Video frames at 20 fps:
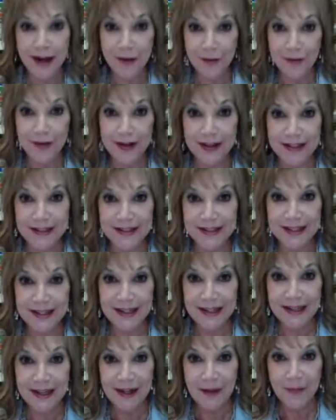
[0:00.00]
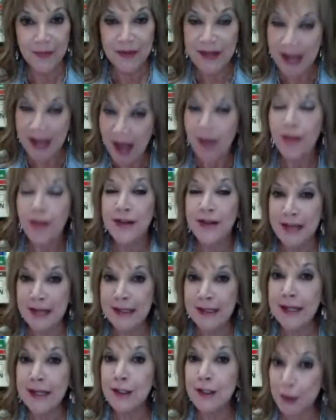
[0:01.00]
manifest? Yeah, the
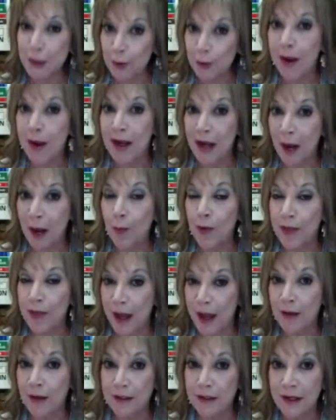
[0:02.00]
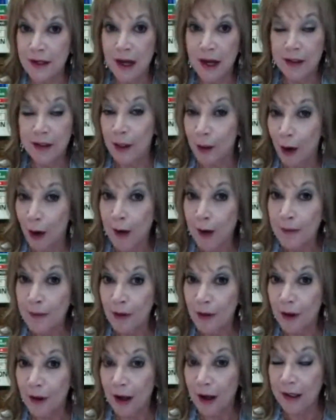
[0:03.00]
technique is to wake up without an alarm
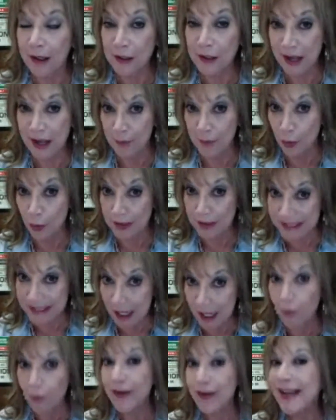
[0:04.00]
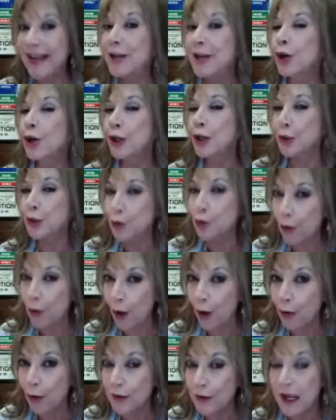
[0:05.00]
clock and to have more self inner
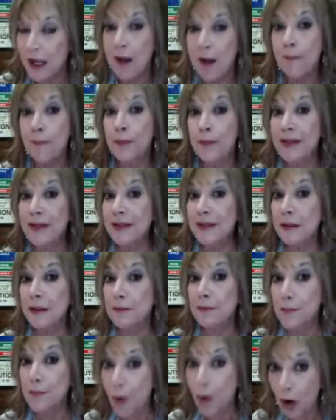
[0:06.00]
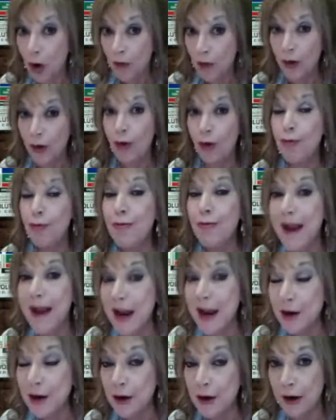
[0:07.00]
controls. But the more, the
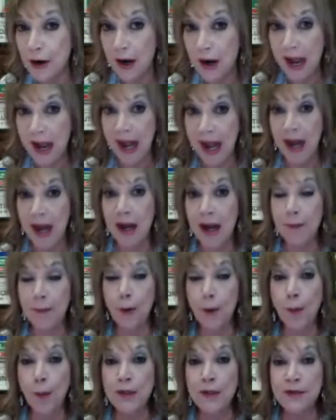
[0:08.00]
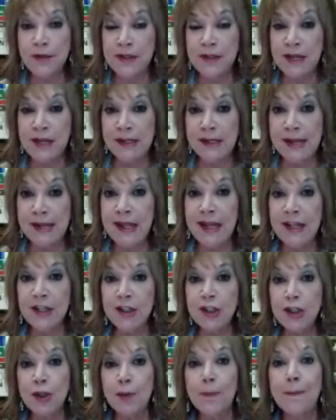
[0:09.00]
greater uh, purpose of the technique is
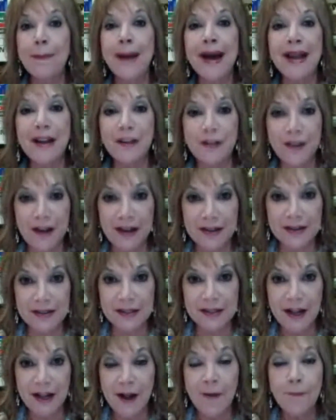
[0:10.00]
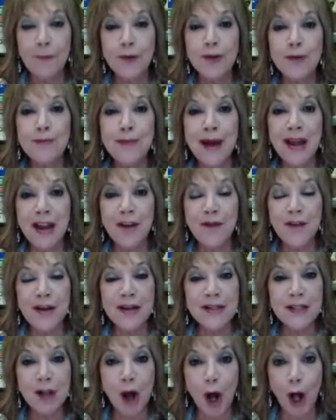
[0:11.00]
to manifest, to manifest
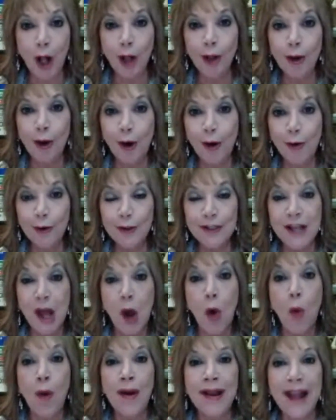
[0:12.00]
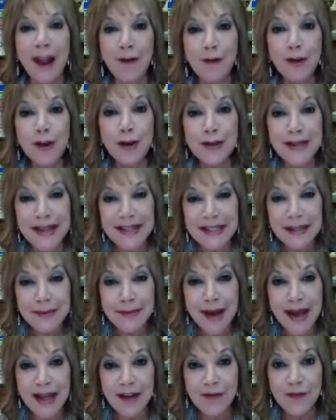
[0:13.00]
all goals whenever you need to
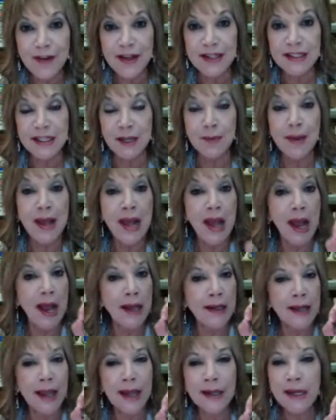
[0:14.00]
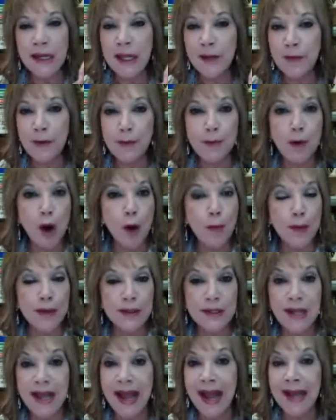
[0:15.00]
manifest them at any given moment,
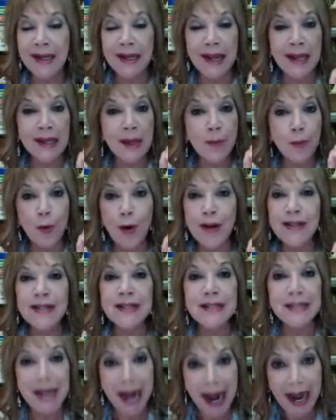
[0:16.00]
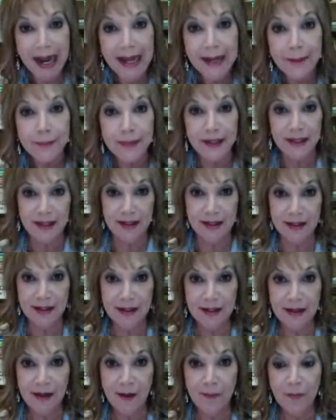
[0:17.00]
at any point in time.
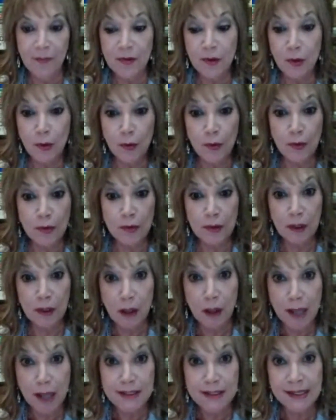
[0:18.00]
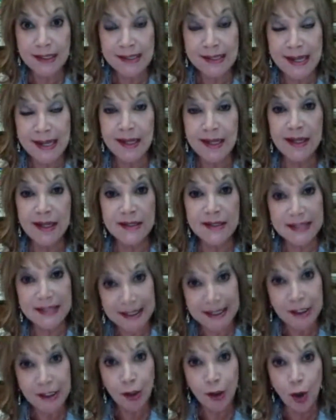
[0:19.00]
So the clock technique
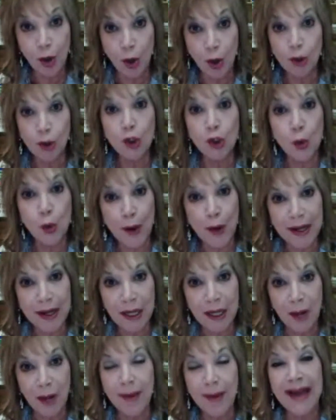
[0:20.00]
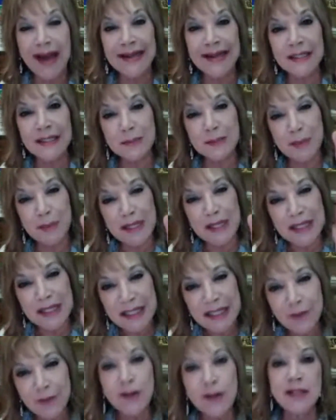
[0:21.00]
is setting a goal to wake up at a
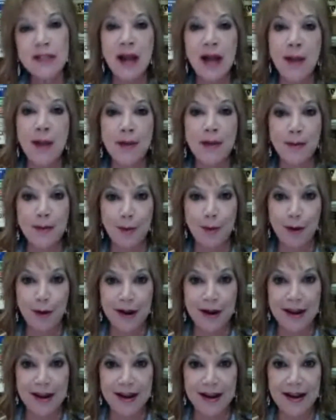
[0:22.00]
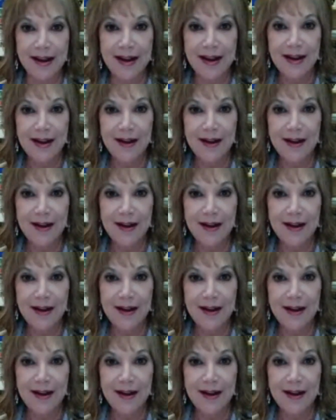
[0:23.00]
specific time in the morning.